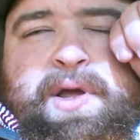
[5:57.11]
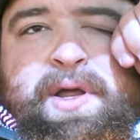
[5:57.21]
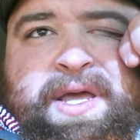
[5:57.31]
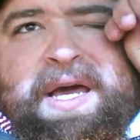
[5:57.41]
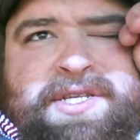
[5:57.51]

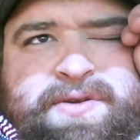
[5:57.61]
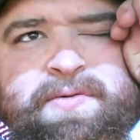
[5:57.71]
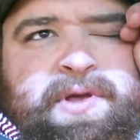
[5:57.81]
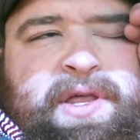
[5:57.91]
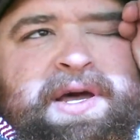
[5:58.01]
And he had some
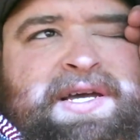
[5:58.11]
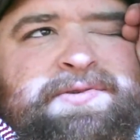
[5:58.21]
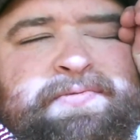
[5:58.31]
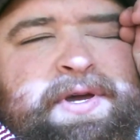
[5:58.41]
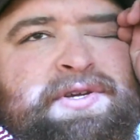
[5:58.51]
really
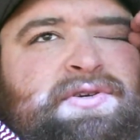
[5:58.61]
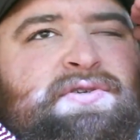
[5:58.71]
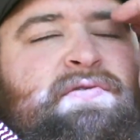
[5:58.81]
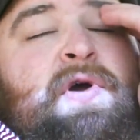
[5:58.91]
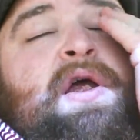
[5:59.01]
nice
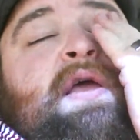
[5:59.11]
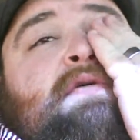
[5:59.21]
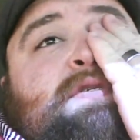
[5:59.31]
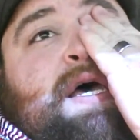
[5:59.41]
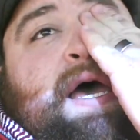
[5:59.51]
pictures of where he was